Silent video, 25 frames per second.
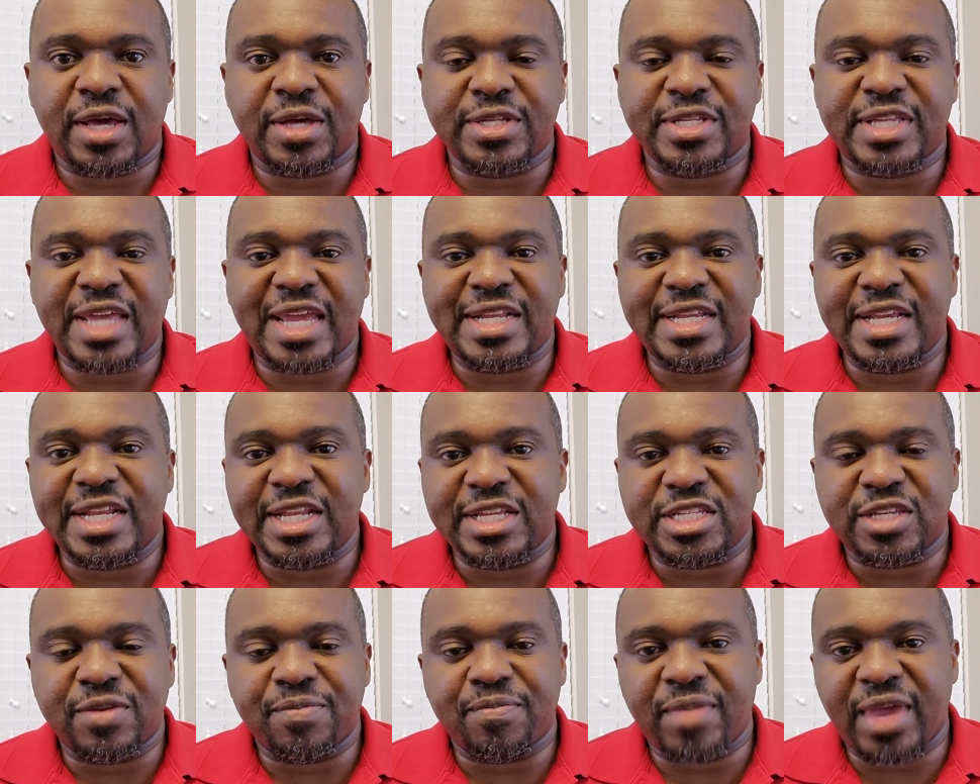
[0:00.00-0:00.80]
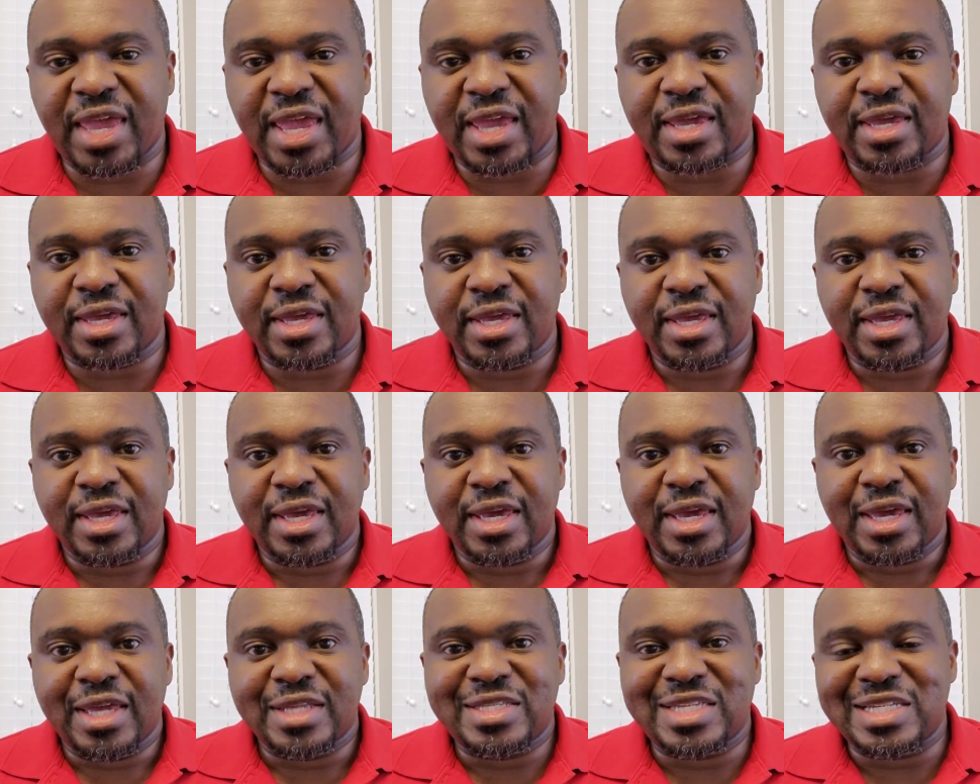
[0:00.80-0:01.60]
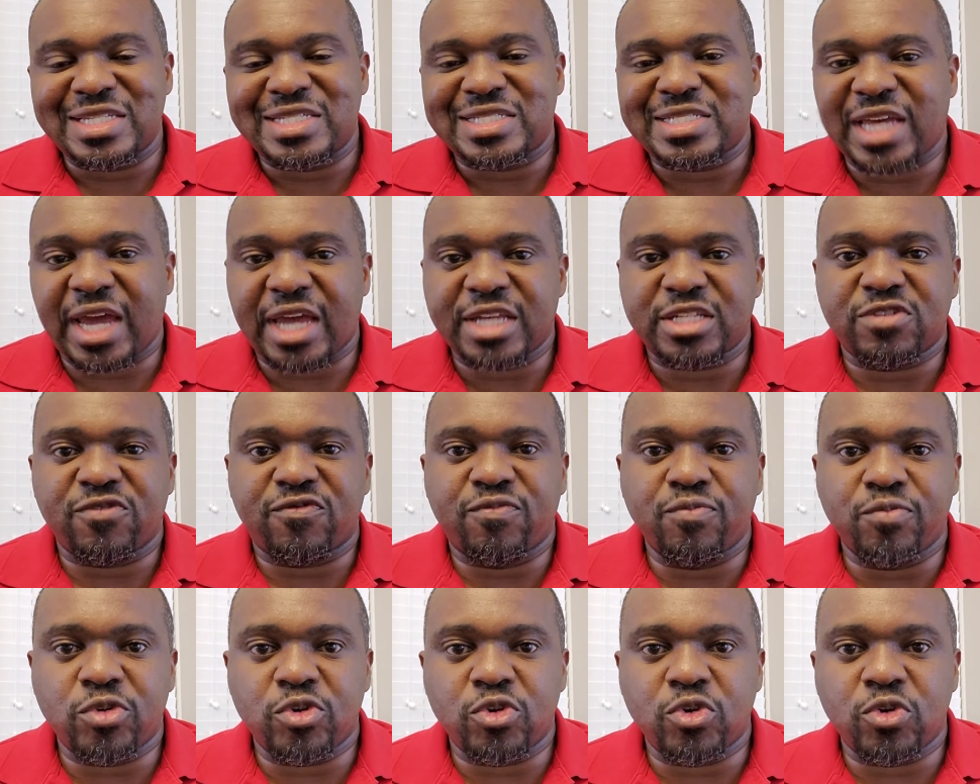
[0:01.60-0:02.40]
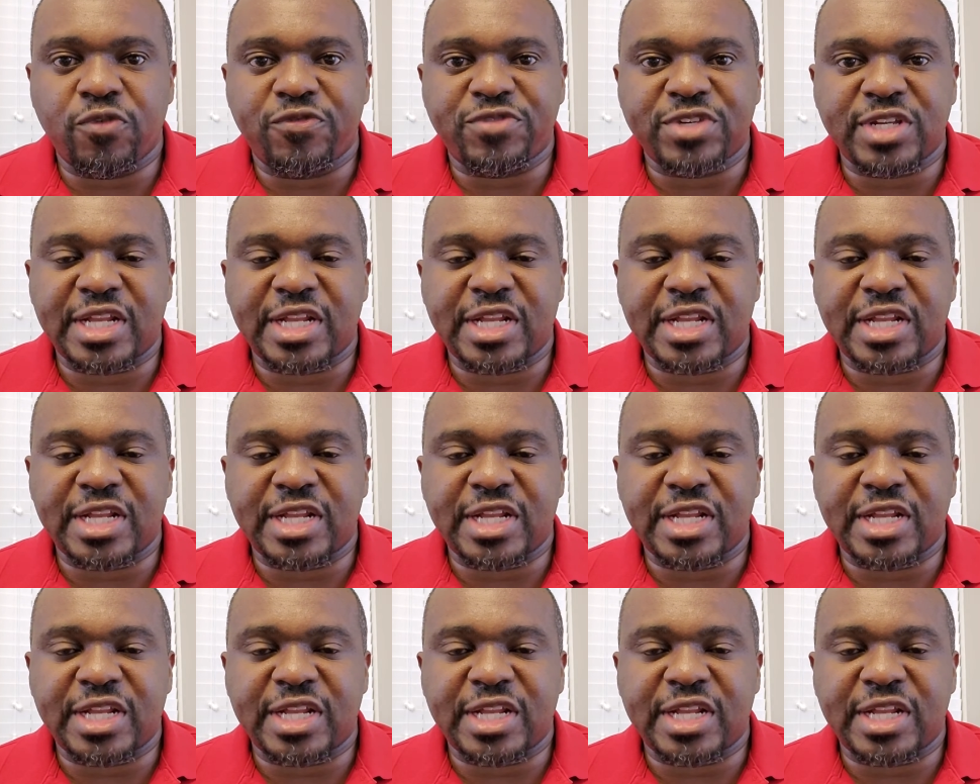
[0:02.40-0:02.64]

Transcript: They needed to make decisive moves,